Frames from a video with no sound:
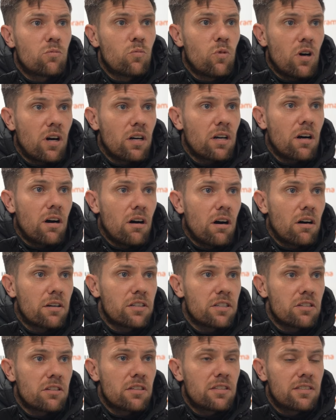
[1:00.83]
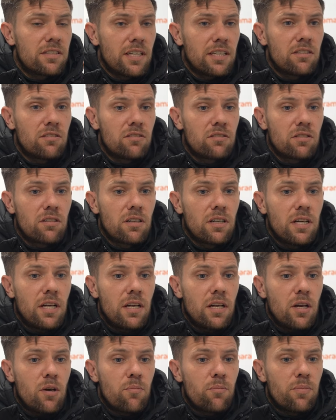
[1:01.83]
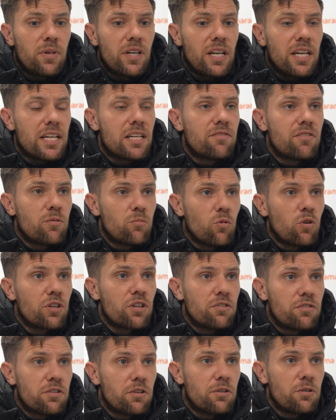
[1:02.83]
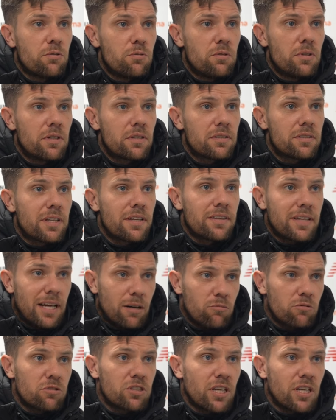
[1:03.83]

work hard and you continue to believe in what you do, then that will